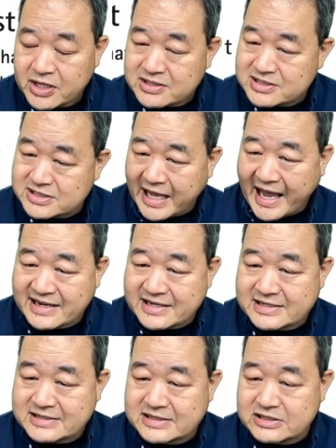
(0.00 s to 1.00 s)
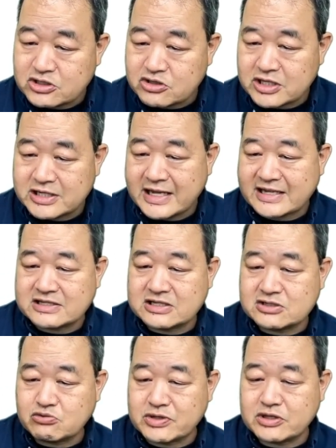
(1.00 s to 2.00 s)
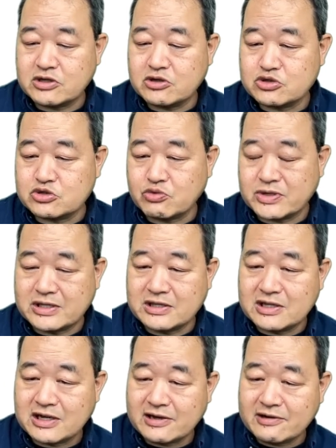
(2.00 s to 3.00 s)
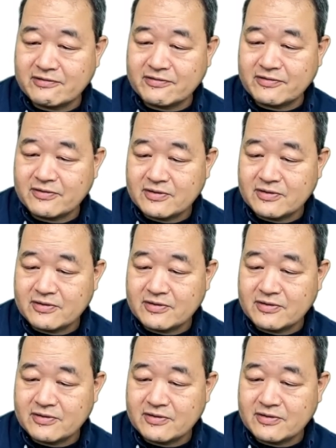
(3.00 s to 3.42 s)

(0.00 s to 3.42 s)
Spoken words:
Sadness is to connect us with those we love.